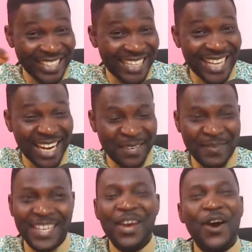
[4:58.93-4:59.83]
not attack
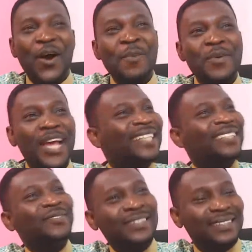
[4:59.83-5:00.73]
me? Or maybe you're
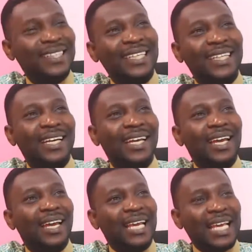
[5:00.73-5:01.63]
even thinking,
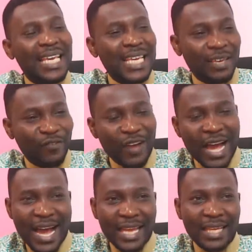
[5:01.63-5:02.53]
if
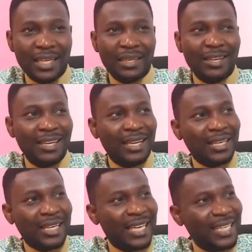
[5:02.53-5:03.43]
I
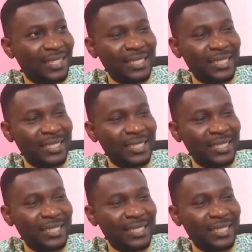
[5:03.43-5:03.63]
hit